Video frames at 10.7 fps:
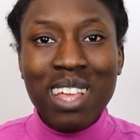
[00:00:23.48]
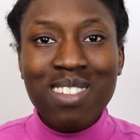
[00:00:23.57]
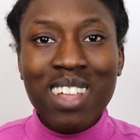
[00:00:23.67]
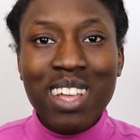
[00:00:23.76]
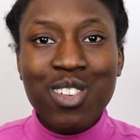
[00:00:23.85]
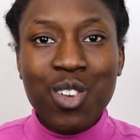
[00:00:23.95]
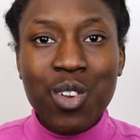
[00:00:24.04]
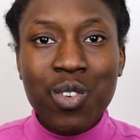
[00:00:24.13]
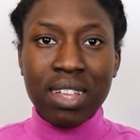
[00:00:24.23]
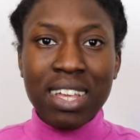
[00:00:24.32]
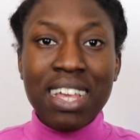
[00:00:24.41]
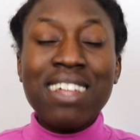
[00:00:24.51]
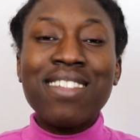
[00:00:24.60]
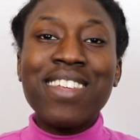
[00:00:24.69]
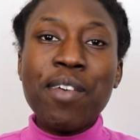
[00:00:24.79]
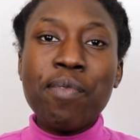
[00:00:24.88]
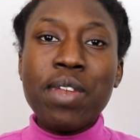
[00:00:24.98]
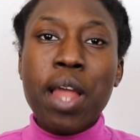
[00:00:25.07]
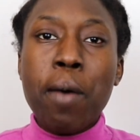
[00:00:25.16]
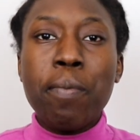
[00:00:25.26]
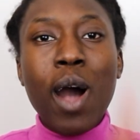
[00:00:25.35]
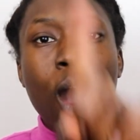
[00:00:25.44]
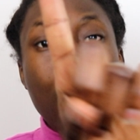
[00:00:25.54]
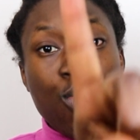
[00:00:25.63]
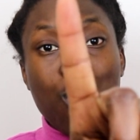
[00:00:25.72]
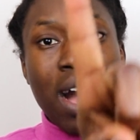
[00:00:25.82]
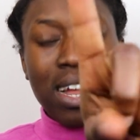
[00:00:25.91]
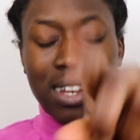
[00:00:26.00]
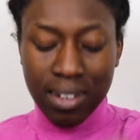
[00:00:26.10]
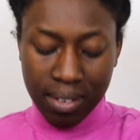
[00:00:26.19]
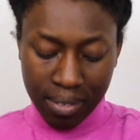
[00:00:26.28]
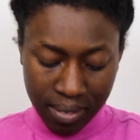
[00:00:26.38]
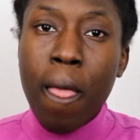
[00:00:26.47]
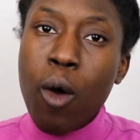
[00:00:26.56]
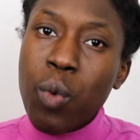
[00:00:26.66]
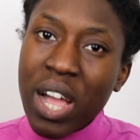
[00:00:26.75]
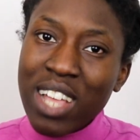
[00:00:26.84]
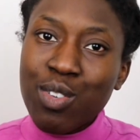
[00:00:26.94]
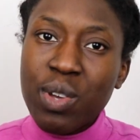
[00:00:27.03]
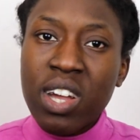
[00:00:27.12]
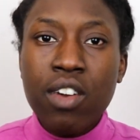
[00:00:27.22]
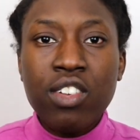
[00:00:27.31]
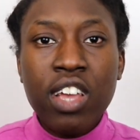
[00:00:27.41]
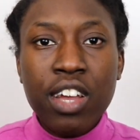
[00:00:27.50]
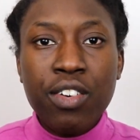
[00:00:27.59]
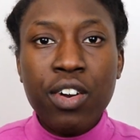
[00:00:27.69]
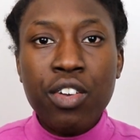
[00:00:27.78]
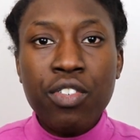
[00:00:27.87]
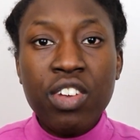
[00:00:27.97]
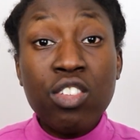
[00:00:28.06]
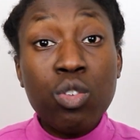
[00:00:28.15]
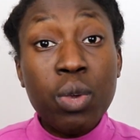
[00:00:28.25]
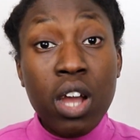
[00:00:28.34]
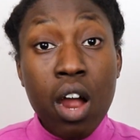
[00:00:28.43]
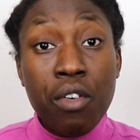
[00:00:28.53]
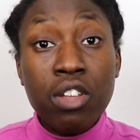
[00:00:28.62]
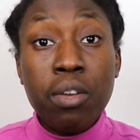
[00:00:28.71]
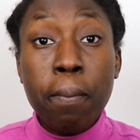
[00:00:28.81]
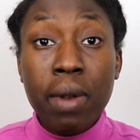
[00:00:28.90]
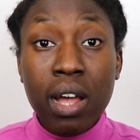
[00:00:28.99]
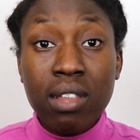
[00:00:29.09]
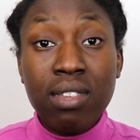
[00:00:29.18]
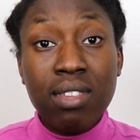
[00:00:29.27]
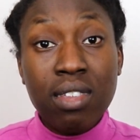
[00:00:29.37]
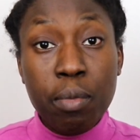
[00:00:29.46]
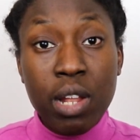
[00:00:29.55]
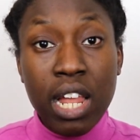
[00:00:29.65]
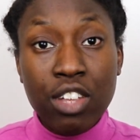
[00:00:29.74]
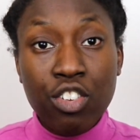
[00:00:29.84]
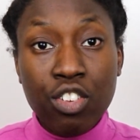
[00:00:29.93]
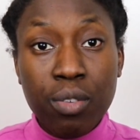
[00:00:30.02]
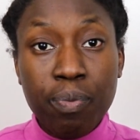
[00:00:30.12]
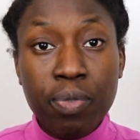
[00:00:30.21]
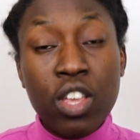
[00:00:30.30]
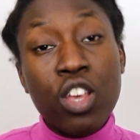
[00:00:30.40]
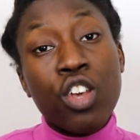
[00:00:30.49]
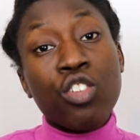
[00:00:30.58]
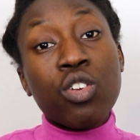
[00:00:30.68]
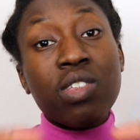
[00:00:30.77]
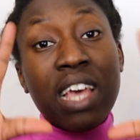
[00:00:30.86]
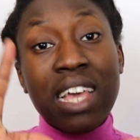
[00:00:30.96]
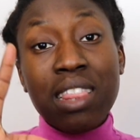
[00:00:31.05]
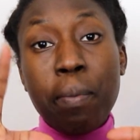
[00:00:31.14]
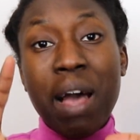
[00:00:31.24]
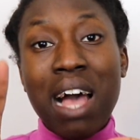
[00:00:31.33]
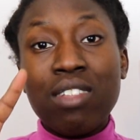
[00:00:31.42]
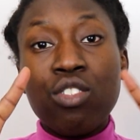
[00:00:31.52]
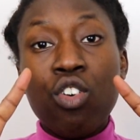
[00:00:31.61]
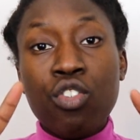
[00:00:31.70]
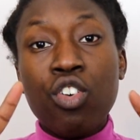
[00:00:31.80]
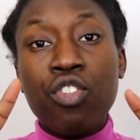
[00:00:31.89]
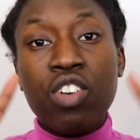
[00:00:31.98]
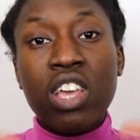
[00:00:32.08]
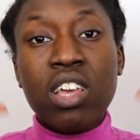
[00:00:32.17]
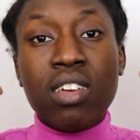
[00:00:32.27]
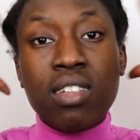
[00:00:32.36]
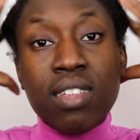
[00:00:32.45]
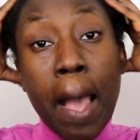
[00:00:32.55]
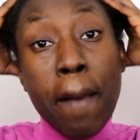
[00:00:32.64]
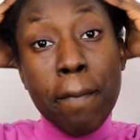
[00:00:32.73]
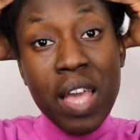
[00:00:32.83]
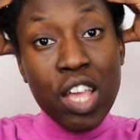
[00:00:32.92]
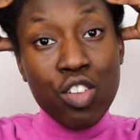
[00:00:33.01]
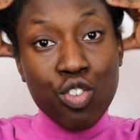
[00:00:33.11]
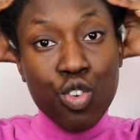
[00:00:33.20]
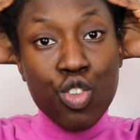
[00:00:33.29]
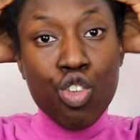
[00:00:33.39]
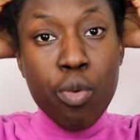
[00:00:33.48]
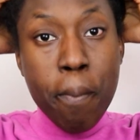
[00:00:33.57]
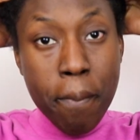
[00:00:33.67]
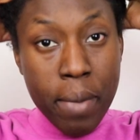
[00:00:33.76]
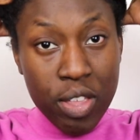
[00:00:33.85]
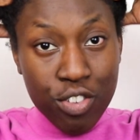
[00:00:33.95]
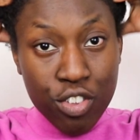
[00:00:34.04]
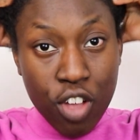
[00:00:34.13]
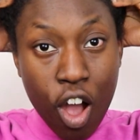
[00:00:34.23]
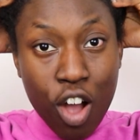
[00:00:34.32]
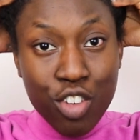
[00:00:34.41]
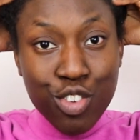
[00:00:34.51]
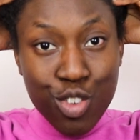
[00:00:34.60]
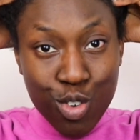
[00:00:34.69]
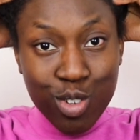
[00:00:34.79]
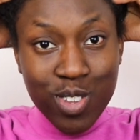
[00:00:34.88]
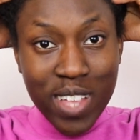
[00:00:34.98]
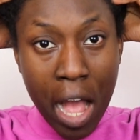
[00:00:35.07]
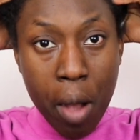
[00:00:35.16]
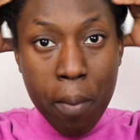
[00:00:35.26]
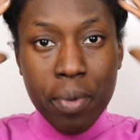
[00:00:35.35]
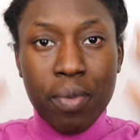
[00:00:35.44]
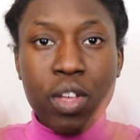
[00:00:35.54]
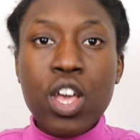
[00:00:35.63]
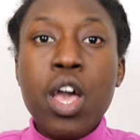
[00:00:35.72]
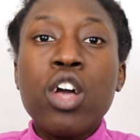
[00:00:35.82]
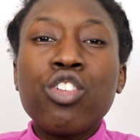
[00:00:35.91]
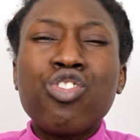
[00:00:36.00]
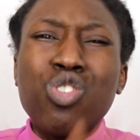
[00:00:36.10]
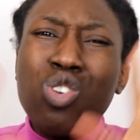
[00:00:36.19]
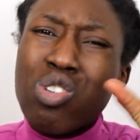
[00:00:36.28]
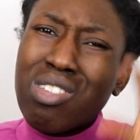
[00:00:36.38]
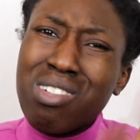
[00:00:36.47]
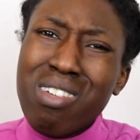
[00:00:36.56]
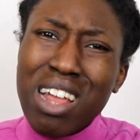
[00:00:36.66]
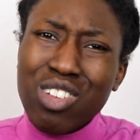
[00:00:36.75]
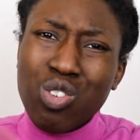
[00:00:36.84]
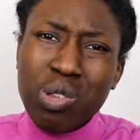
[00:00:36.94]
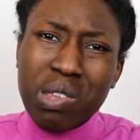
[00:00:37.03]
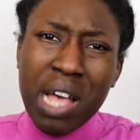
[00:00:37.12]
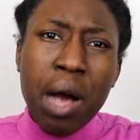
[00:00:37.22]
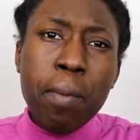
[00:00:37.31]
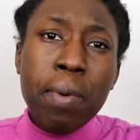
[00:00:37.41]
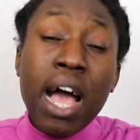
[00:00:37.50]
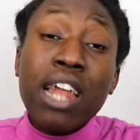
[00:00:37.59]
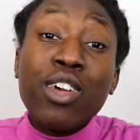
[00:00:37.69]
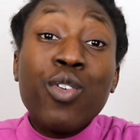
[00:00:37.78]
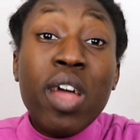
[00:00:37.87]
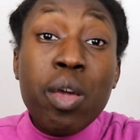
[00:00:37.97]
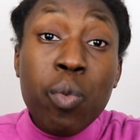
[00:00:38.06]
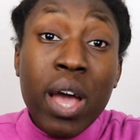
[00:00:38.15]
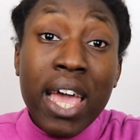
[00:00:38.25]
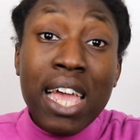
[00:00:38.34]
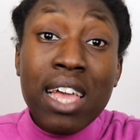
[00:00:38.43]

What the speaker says: please stay tuned. Tip number one. A way to encourage hair growth is to encourage blood stimulation. So take the pads of your fingers and make sure you massage your scalp. Do not scratch your scalp, and a great